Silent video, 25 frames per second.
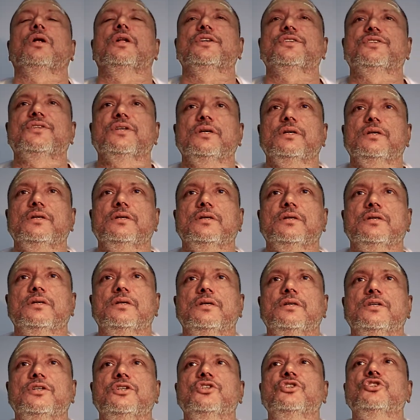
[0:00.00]
as a
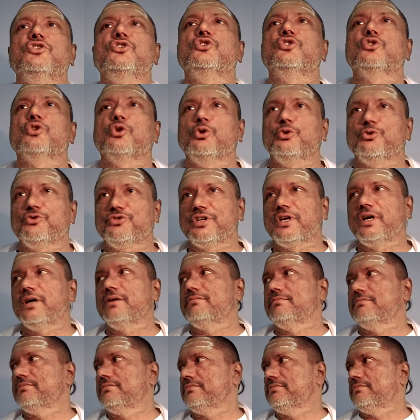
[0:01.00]
shrotra,
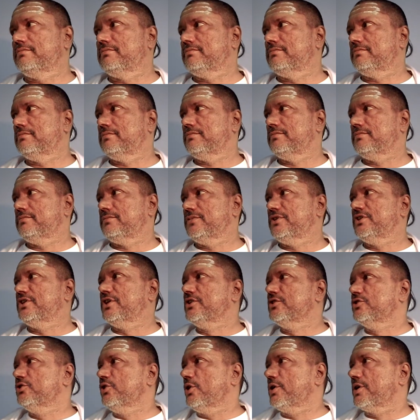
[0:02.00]
the
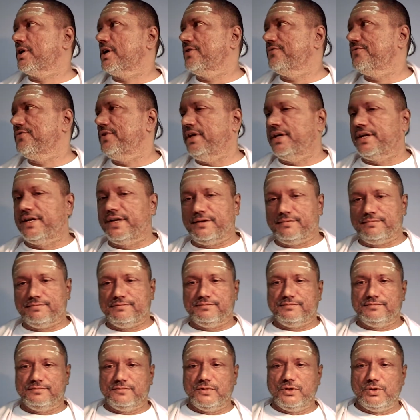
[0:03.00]
sense organ of hearing.
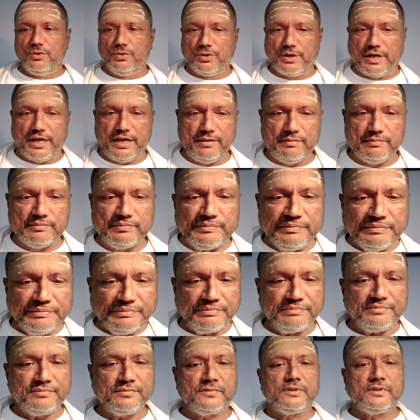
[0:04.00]
Okay.
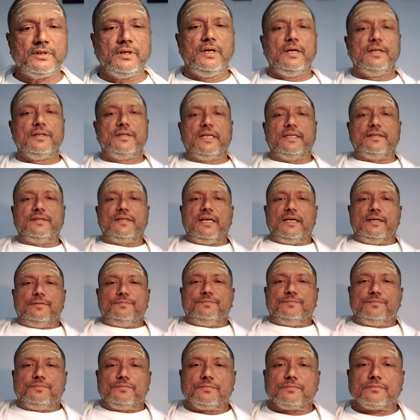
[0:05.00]

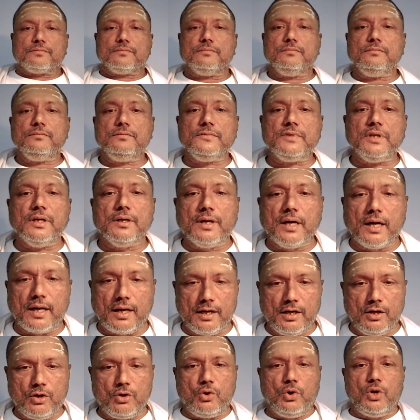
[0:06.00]
Tatra
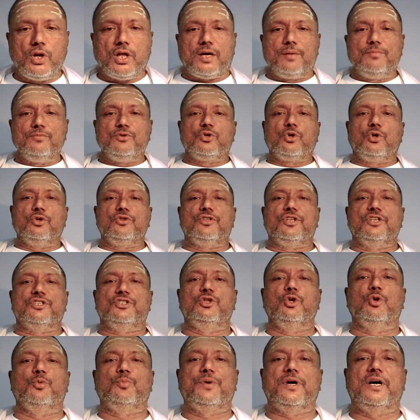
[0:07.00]
karna golakam
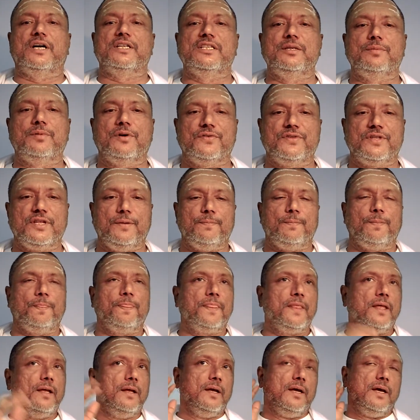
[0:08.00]
shrotasya upadhi bhavati.
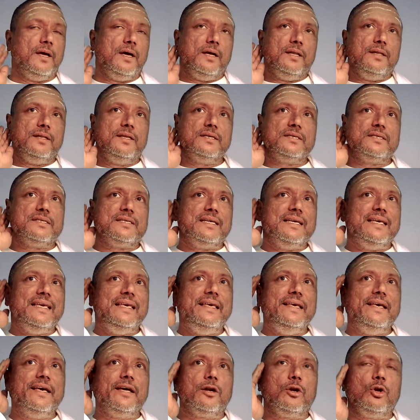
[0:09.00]
This
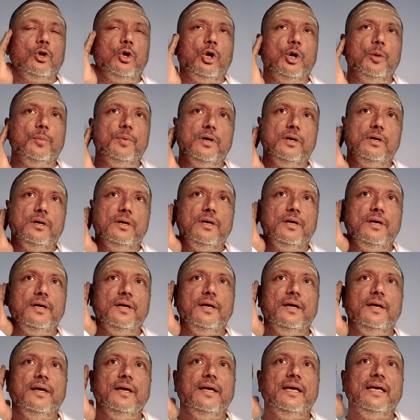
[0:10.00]
earlobe,
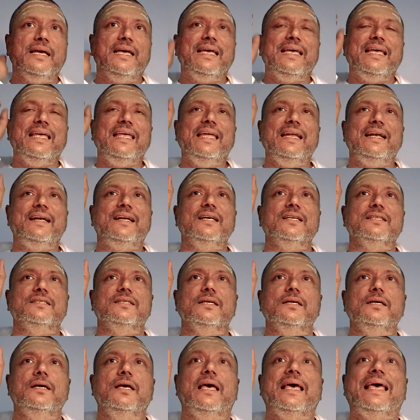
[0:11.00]
it is
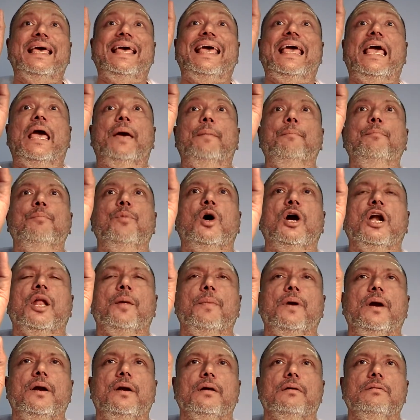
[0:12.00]
a embodiment.